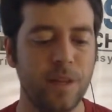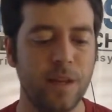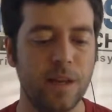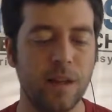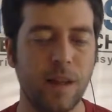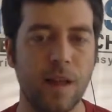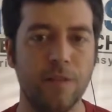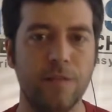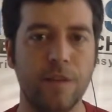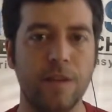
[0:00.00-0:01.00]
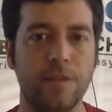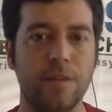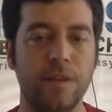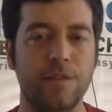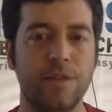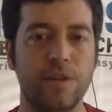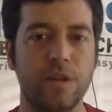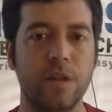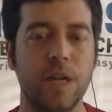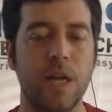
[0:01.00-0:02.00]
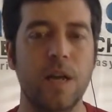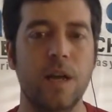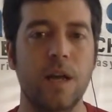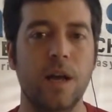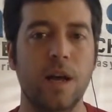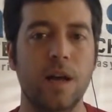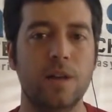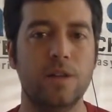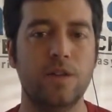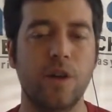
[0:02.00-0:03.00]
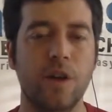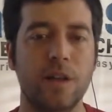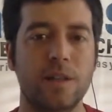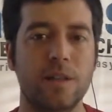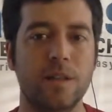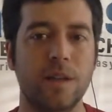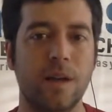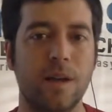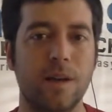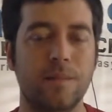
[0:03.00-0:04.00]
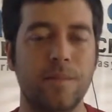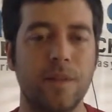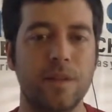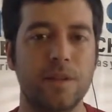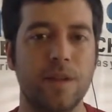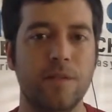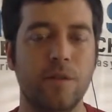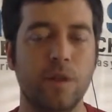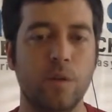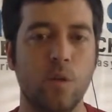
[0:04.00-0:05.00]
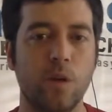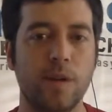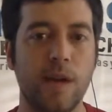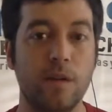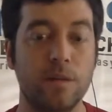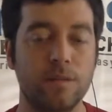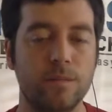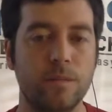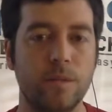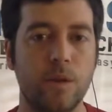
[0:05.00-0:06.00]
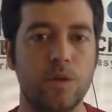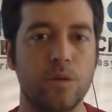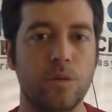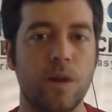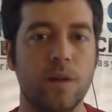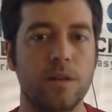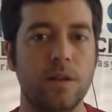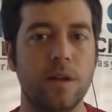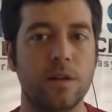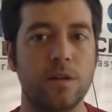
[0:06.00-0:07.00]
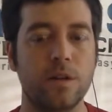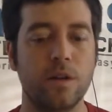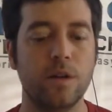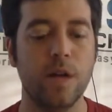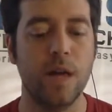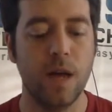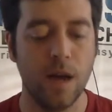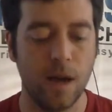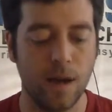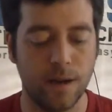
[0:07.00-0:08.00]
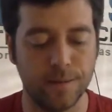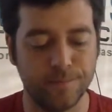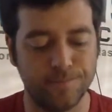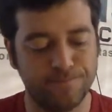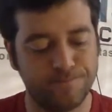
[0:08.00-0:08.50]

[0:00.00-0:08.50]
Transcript: lot of inefficient strikes that just haven't really worked out. No surprise there. So, I